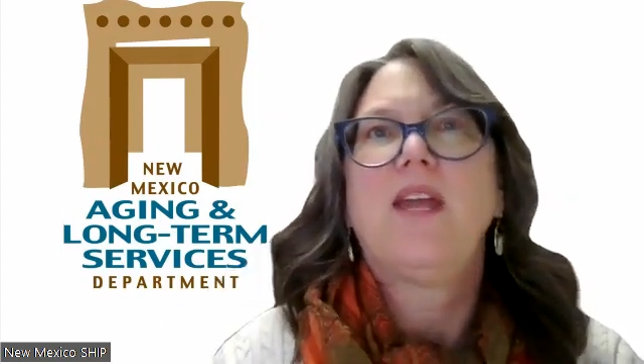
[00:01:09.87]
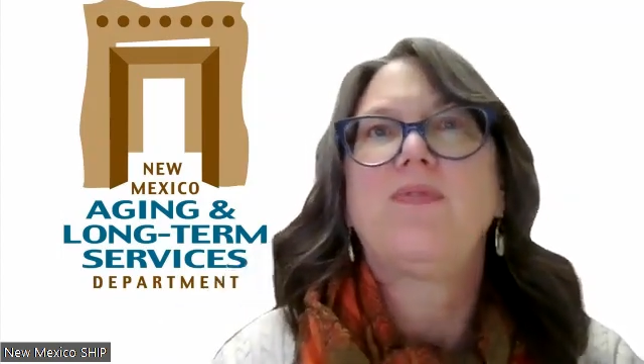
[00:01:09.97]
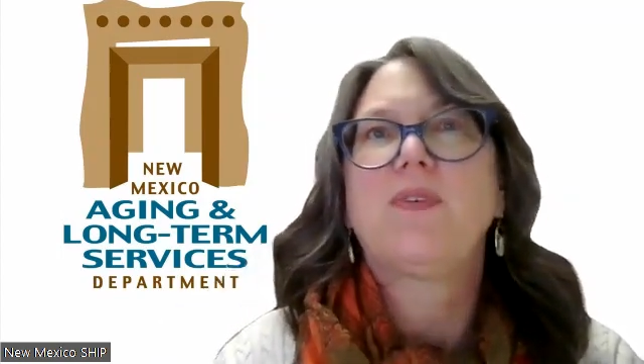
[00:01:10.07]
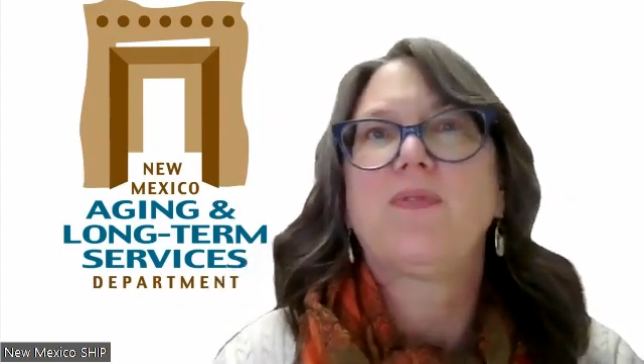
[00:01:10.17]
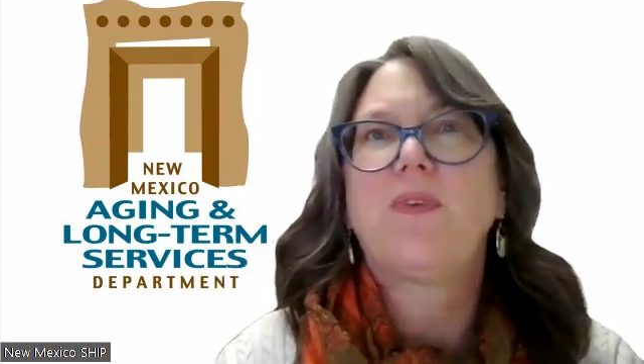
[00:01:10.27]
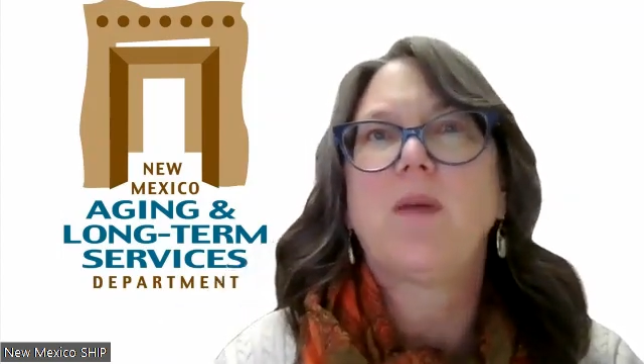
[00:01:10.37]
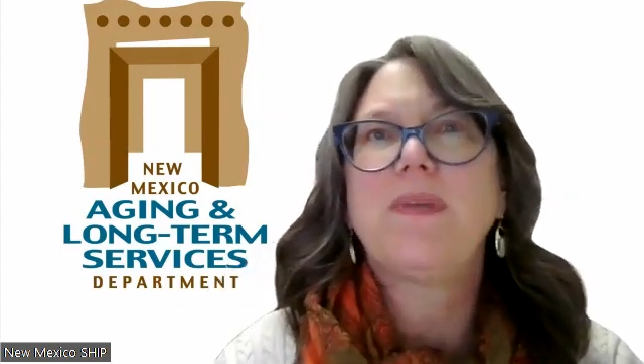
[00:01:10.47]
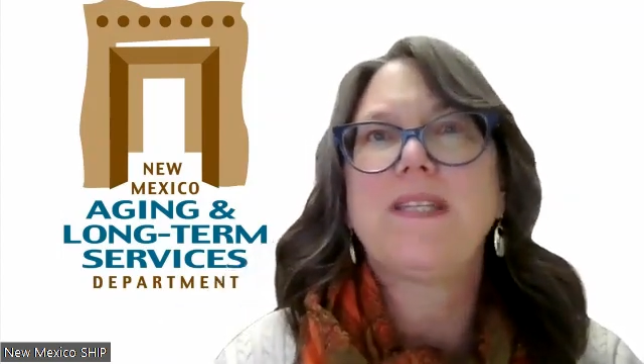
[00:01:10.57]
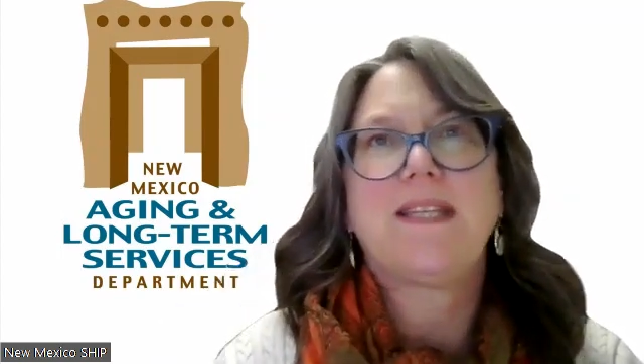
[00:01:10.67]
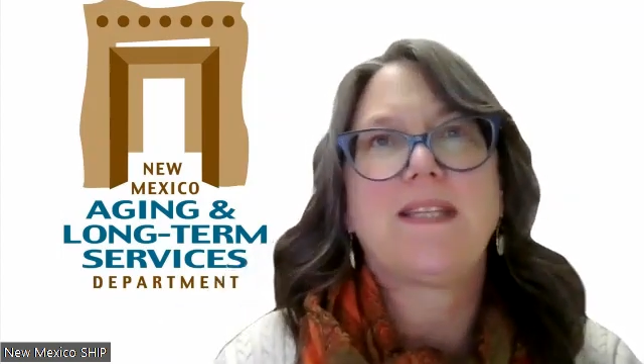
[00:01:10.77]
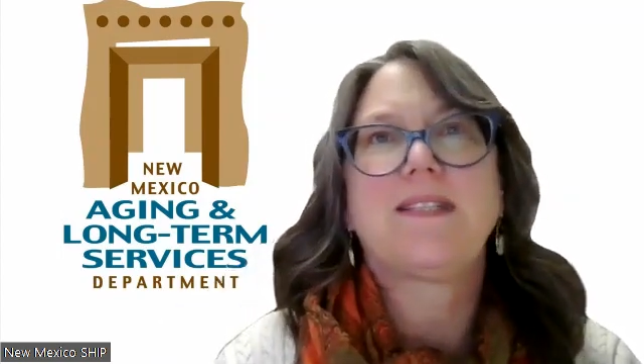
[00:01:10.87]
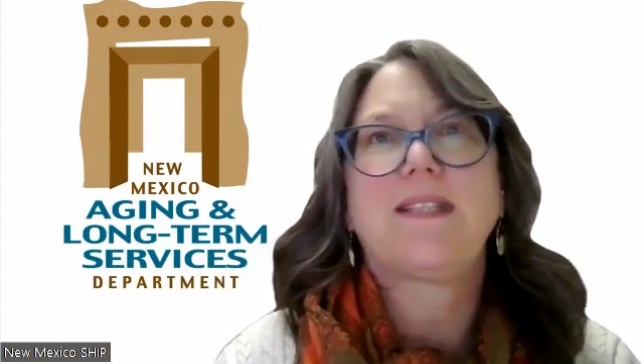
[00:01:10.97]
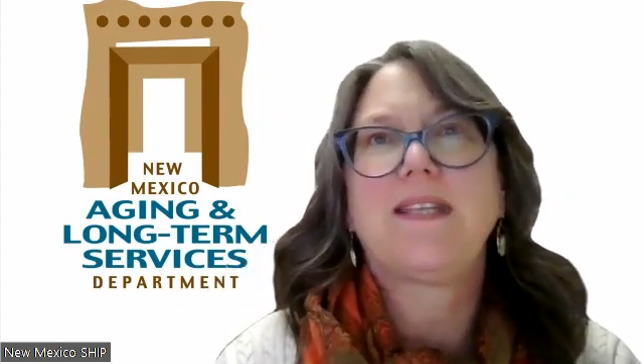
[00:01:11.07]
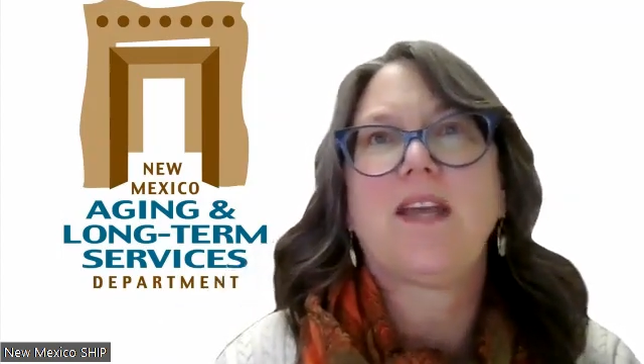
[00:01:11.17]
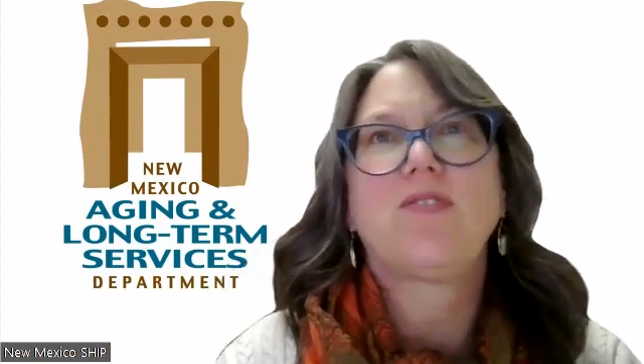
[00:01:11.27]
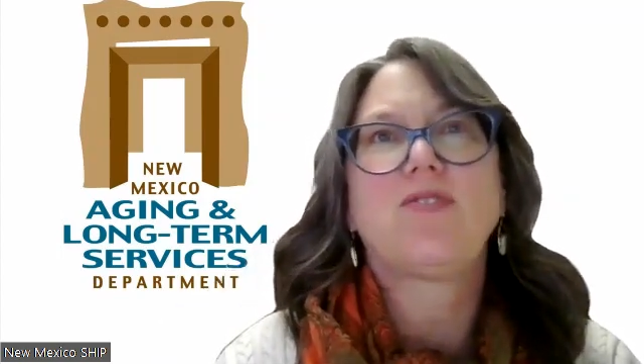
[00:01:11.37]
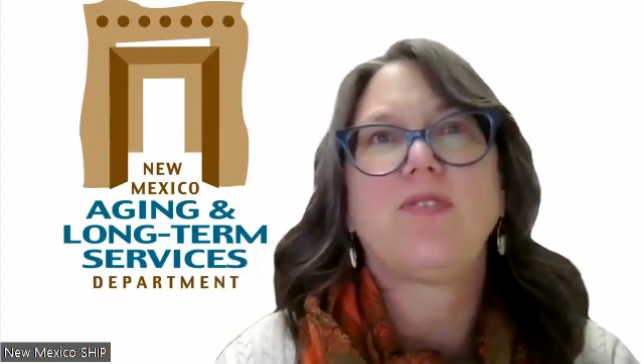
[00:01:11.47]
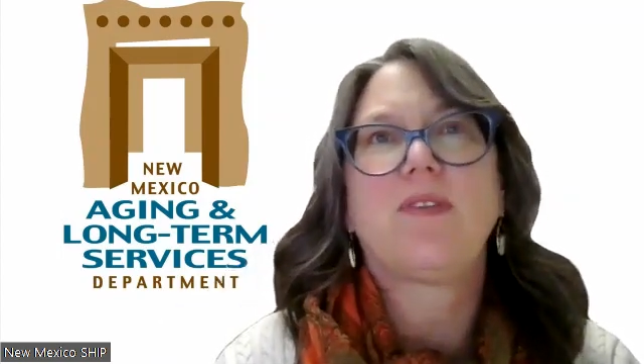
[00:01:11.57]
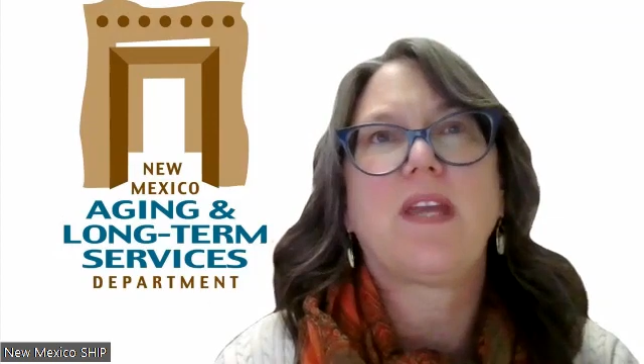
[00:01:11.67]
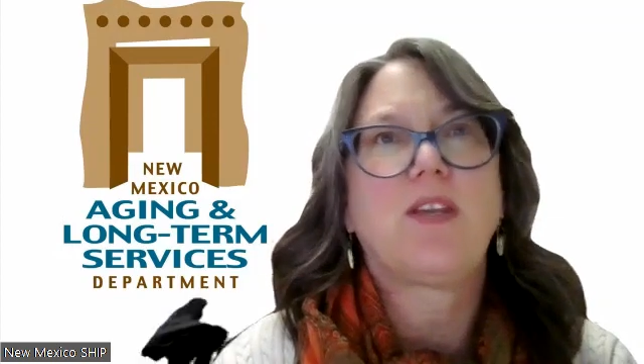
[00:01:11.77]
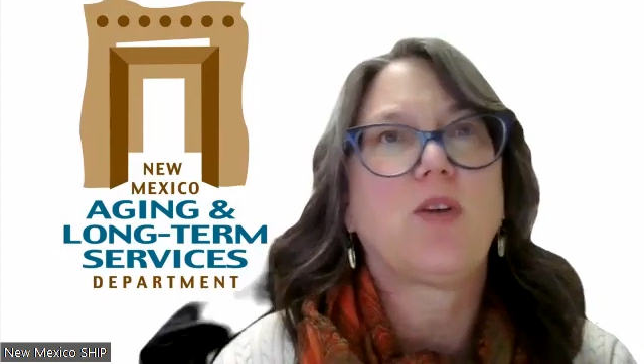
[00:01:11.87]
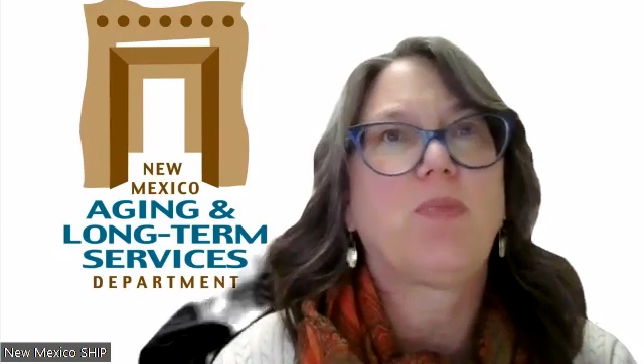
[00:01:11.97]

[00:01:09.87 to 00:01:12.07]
If your pharmacist tells you that your